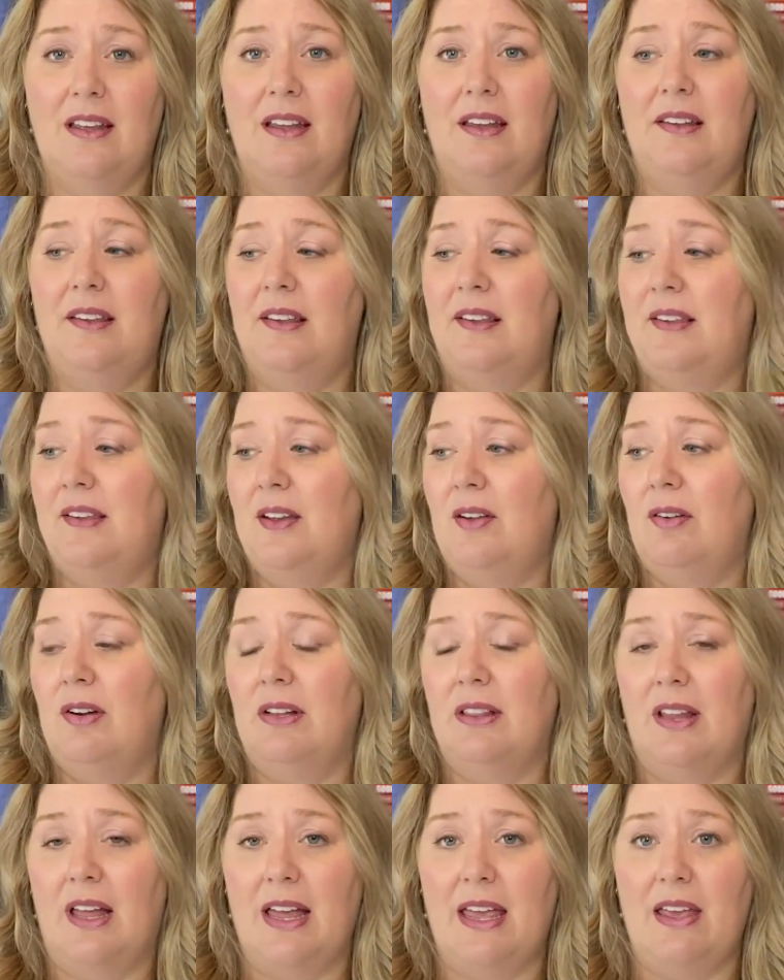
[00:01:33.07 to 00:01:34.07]
It's a
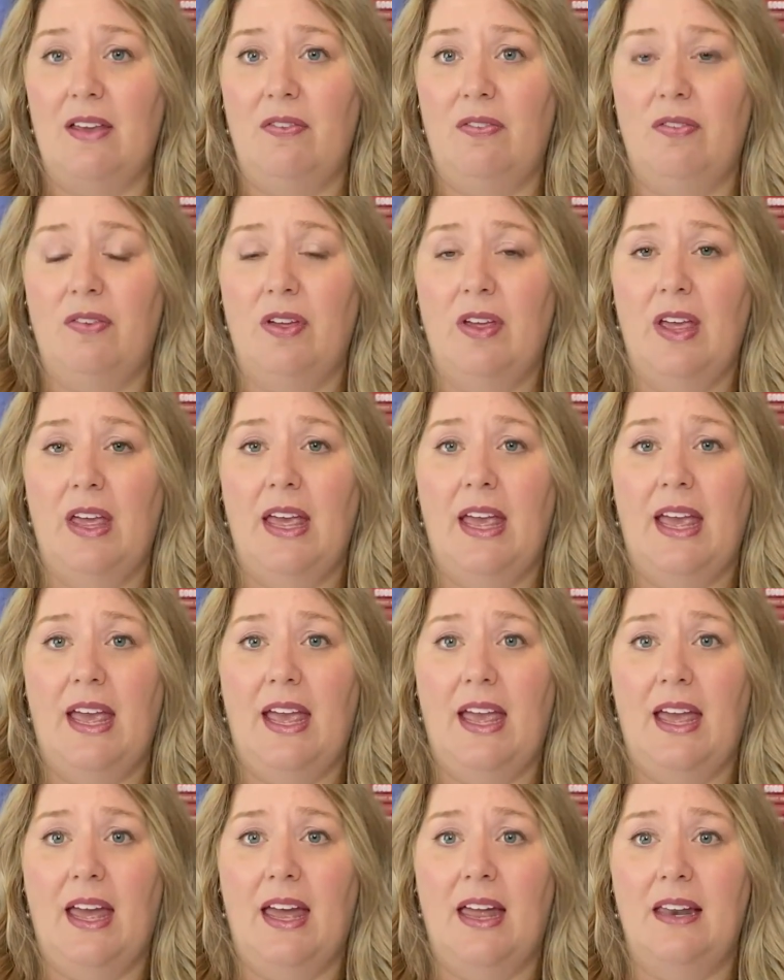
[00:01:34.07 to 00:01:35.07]
secret life,
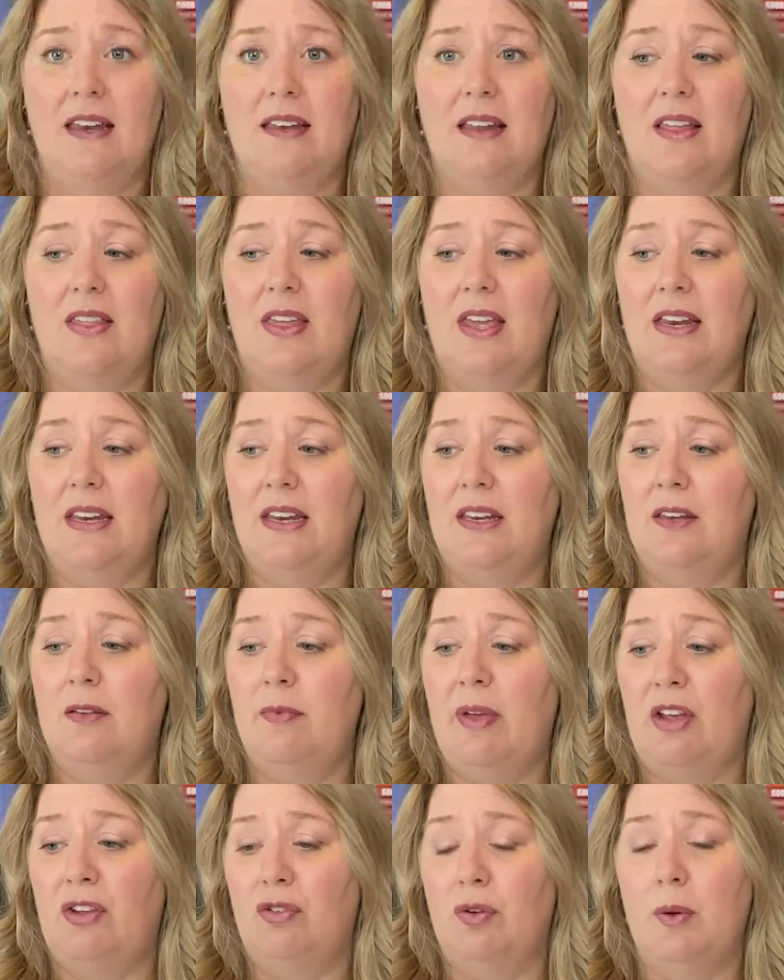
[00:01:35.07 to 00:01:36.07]
and they need to
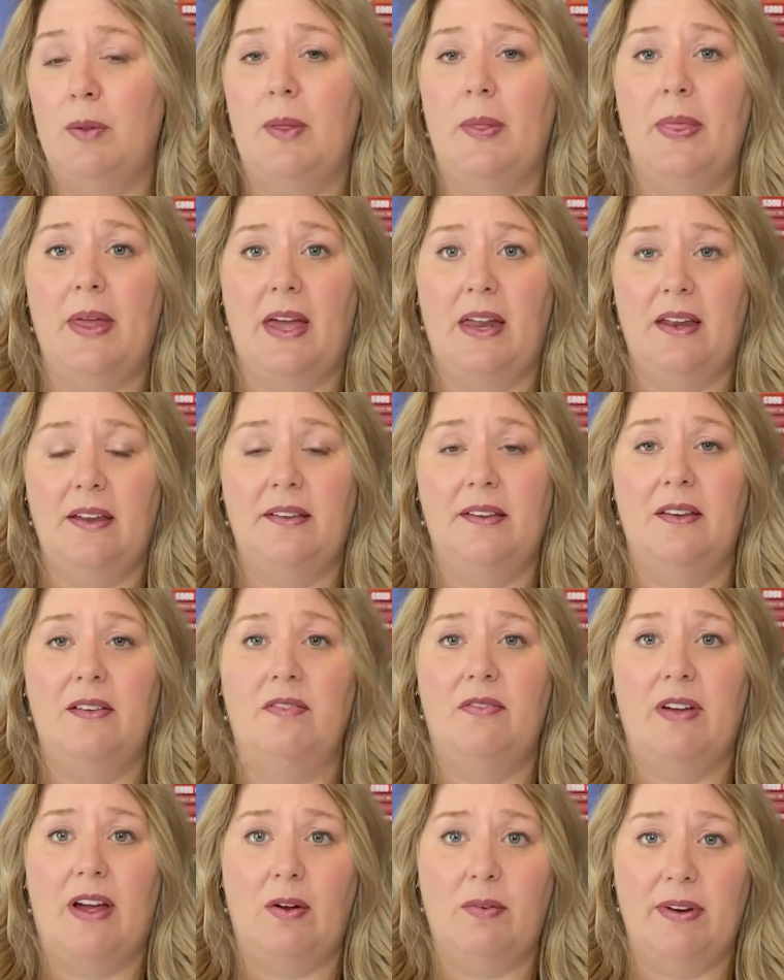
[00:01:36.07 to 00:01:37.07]
make sure that that
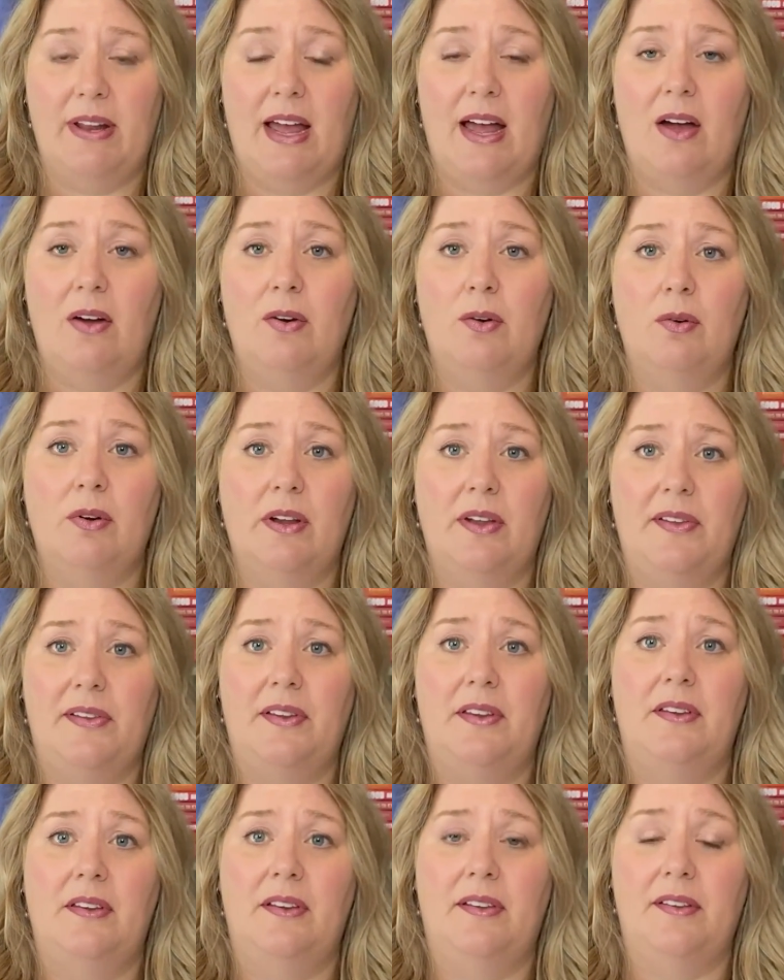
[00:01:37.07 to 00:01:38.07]
isn't found out or
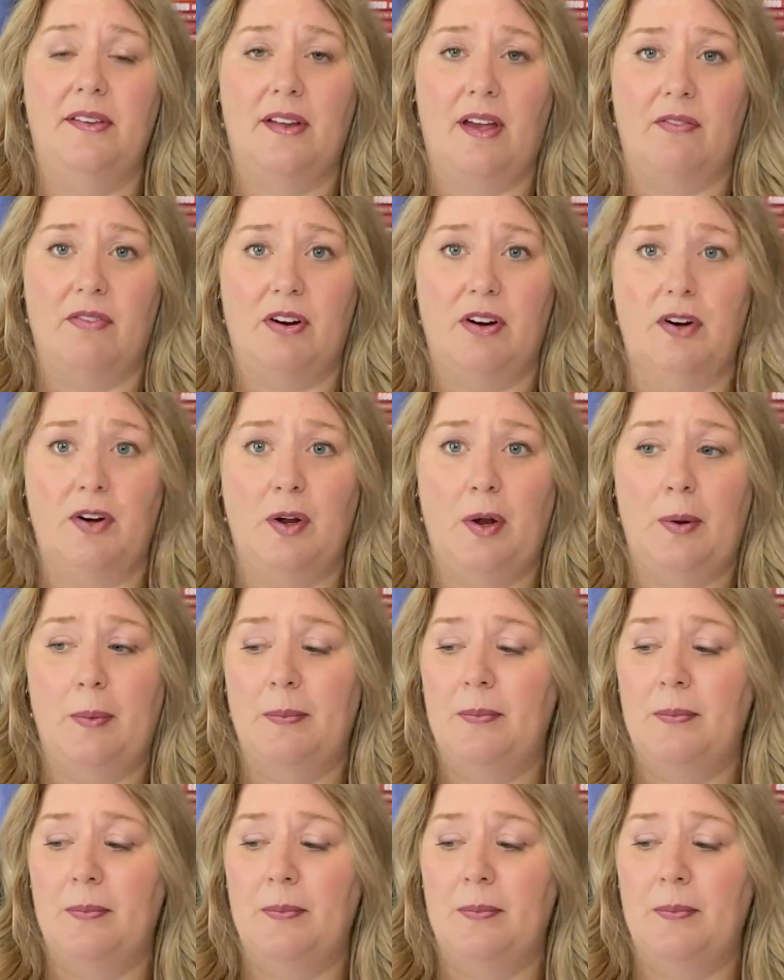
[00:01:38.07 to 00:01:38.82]
isn't discovered.